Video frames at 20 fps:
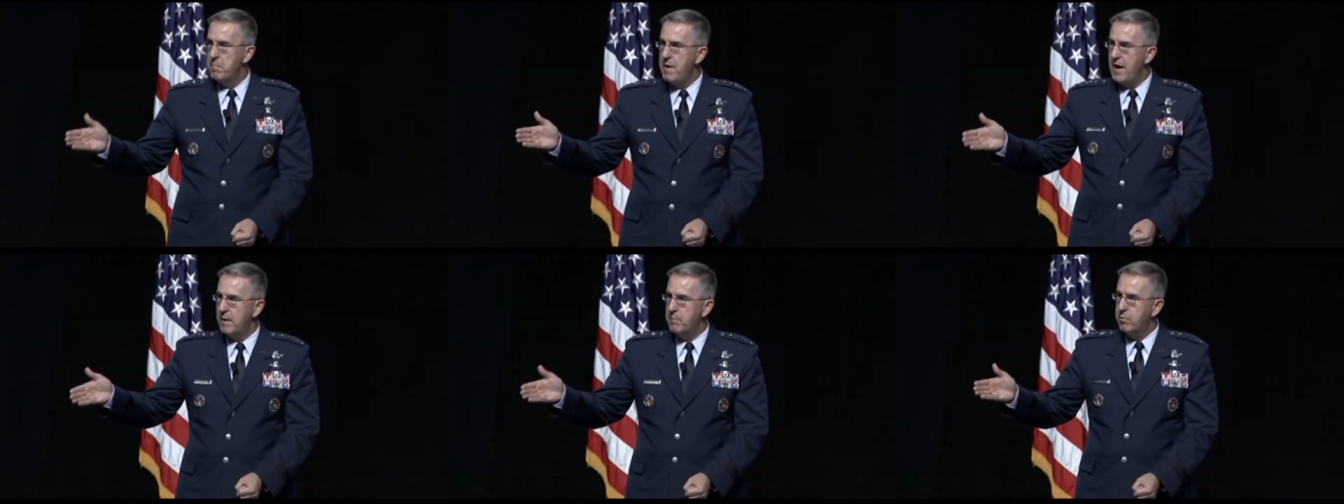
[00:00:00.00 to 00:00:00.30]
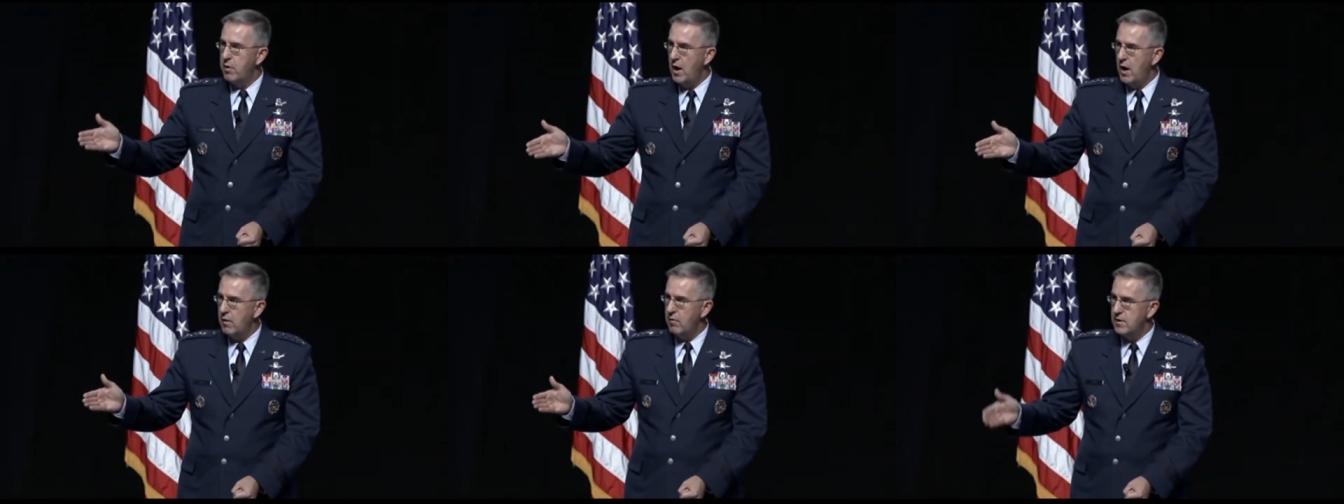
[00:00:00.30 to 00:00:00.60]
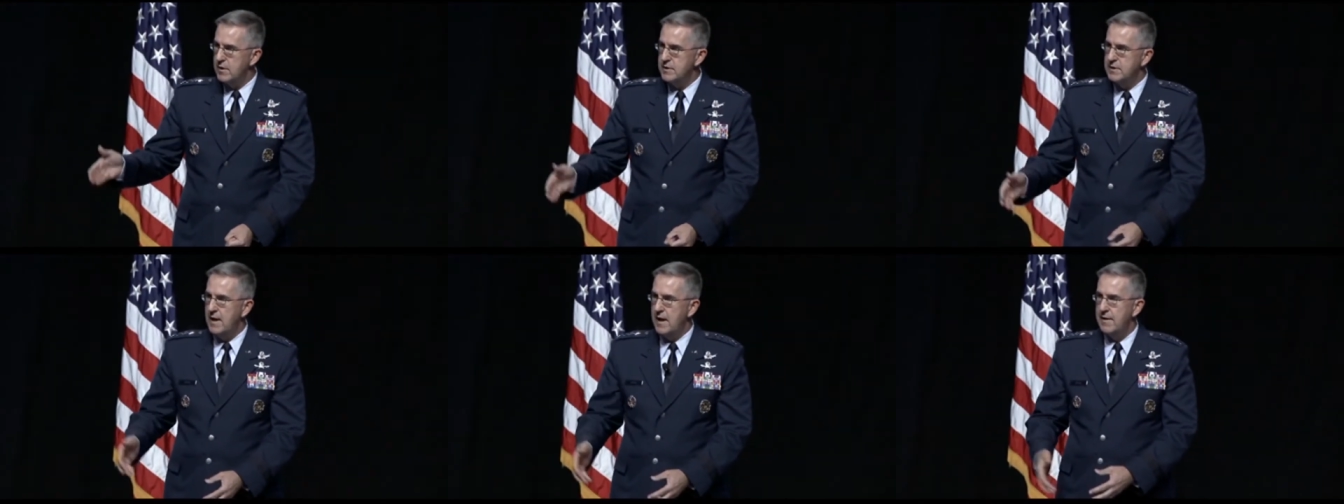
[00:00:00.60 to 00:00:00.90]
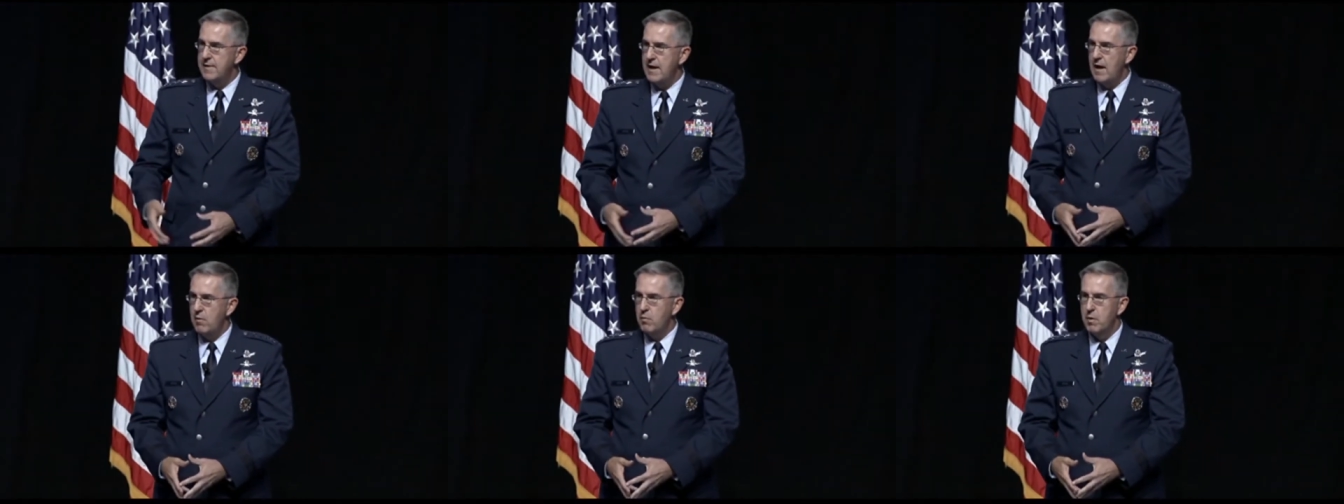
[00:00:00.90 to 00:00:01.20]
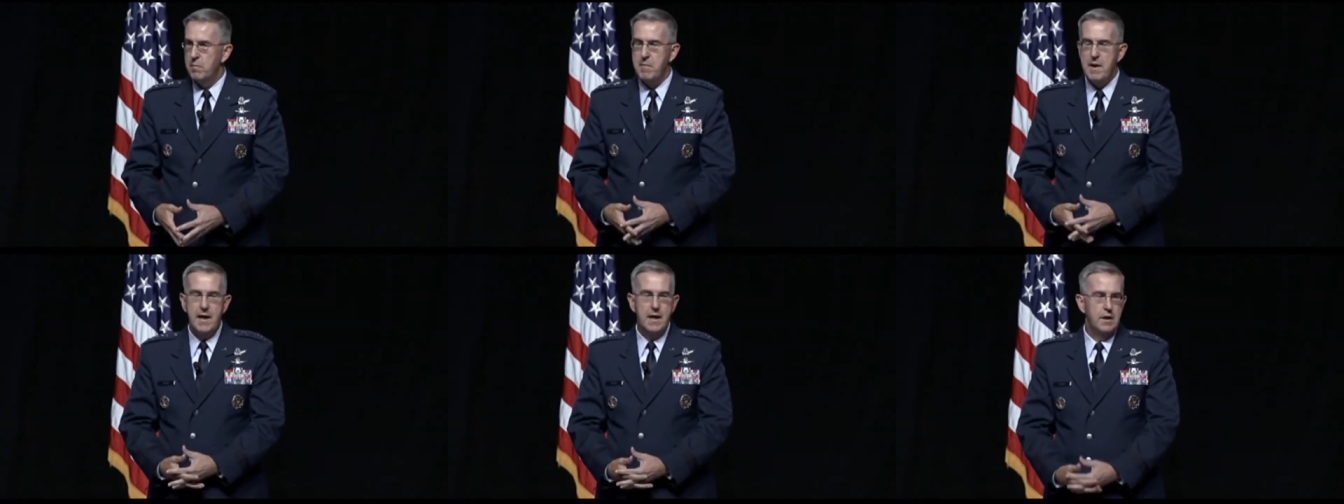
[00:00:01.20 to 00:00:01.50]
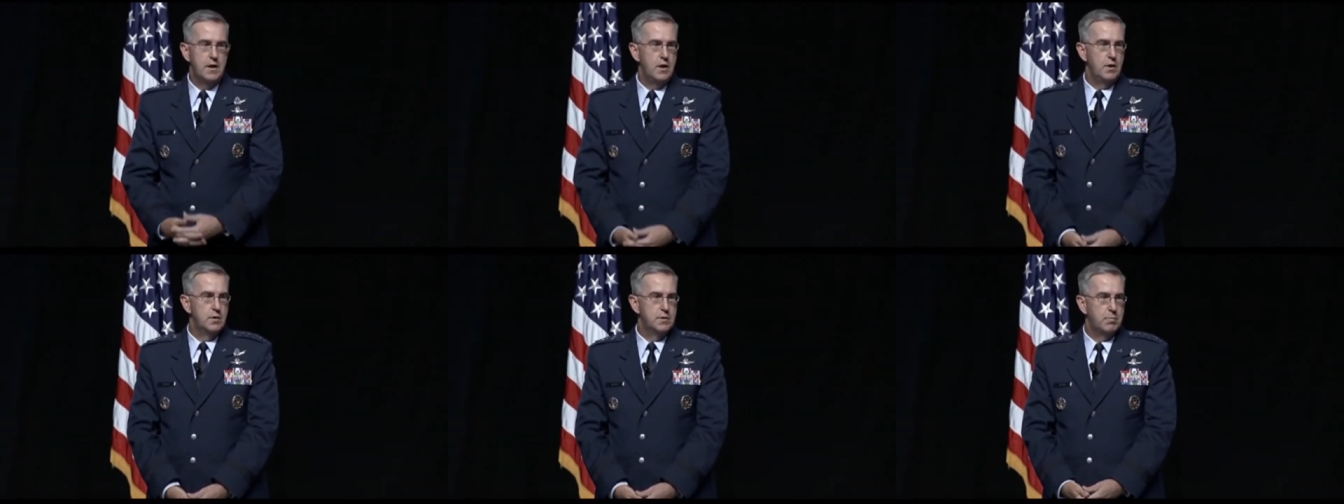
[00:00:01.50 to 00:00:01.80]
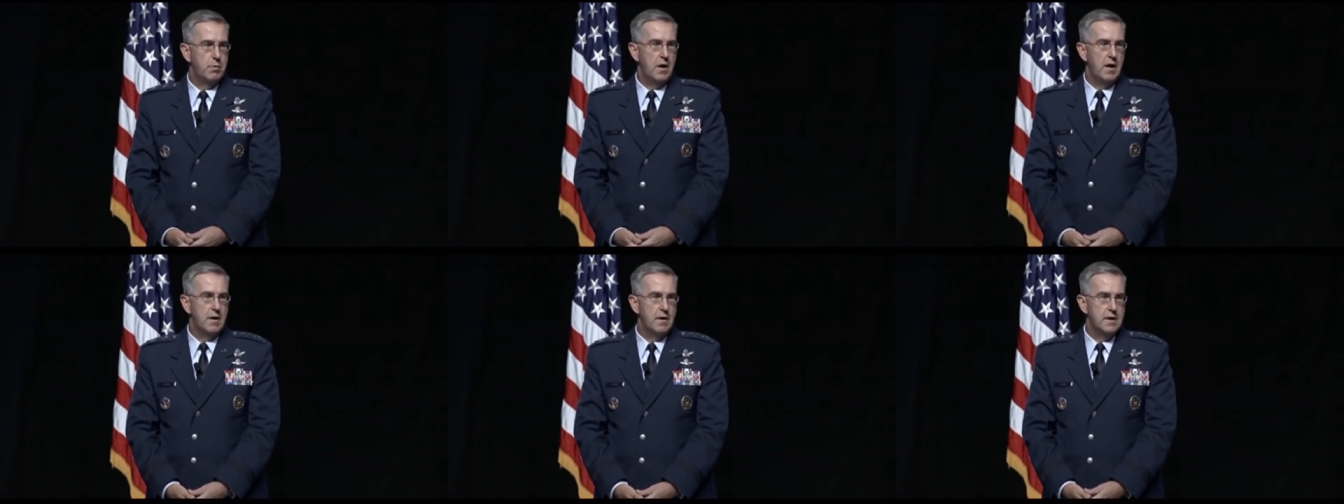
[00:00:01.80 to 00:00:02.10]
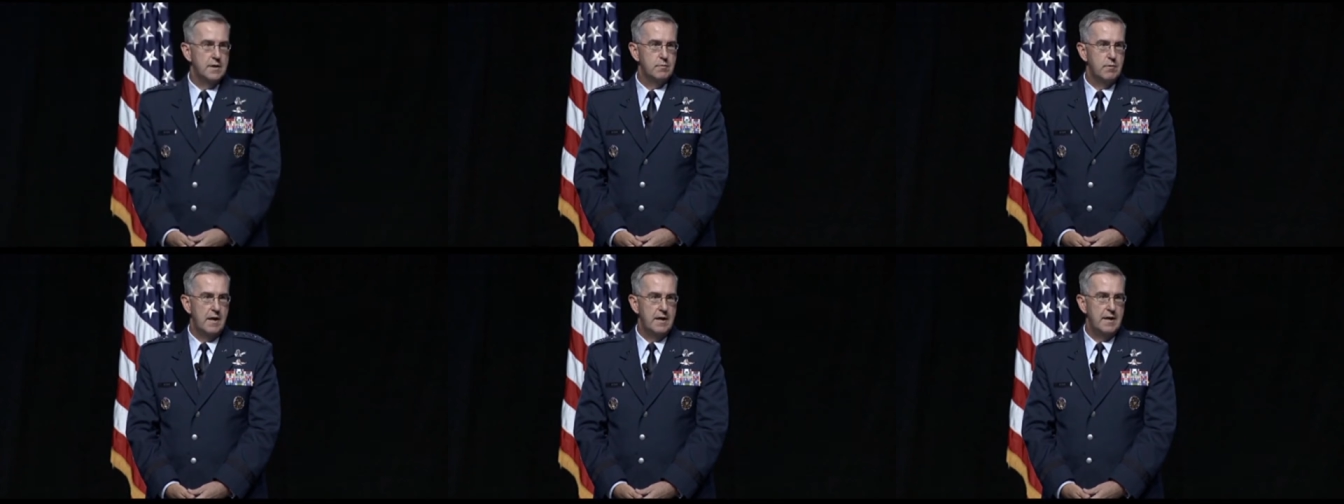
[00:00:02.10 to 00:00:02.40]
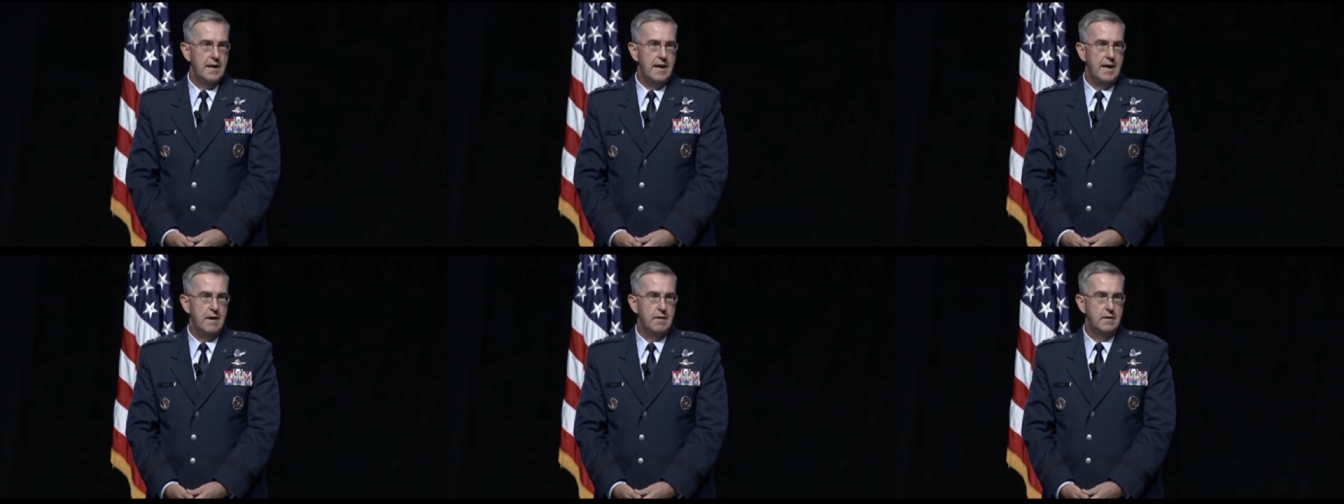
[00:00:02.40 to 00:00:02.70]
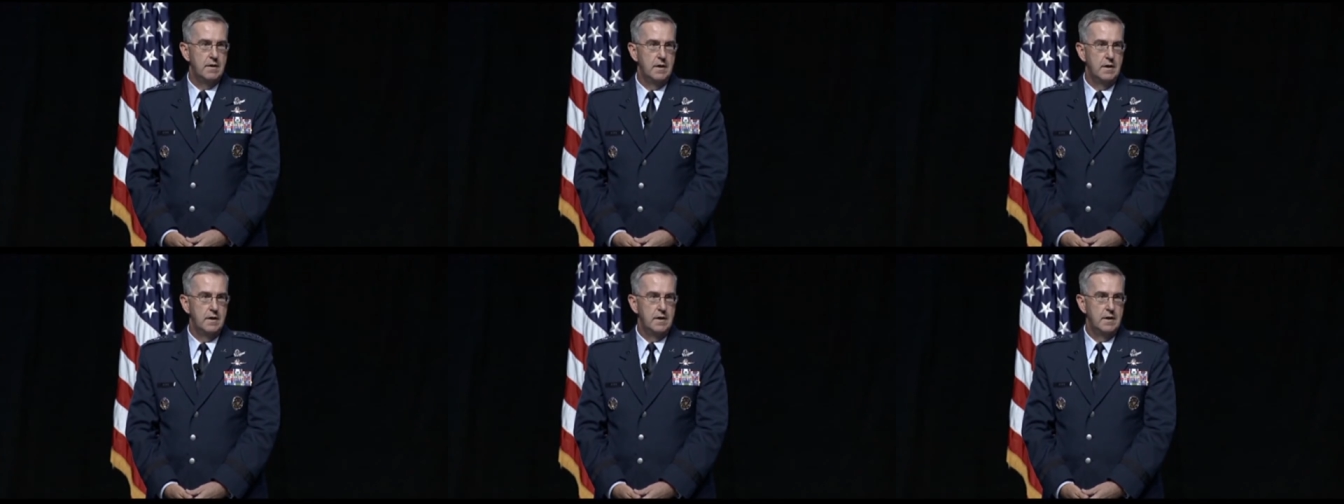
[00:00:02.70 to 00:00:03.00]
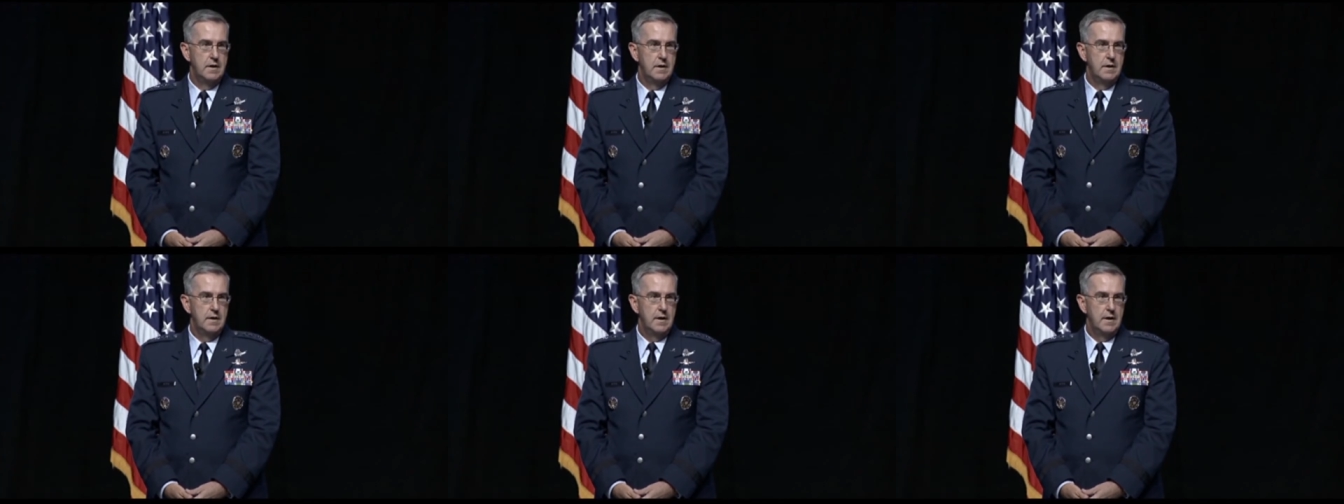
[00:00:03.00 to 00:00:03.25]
We're going to make progress down that. We're making huge progress right now.